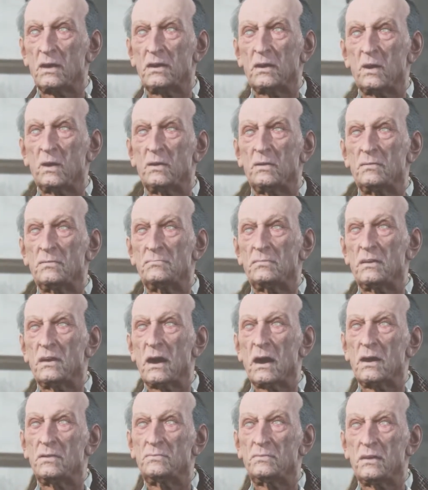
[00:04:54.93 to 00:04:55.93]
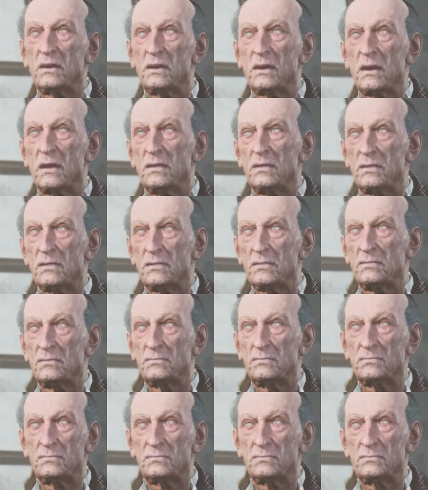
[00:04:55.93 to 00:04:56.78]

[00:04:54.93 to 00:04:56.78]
newcomer after all.